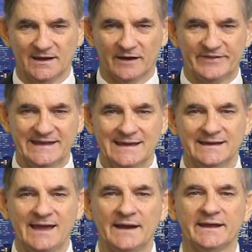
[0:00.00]
of the
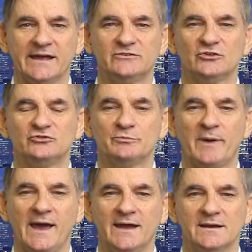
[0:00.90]
Cutting Edge
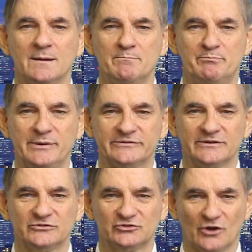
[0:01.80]
Japan
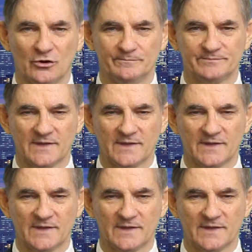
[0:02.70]
Business Show.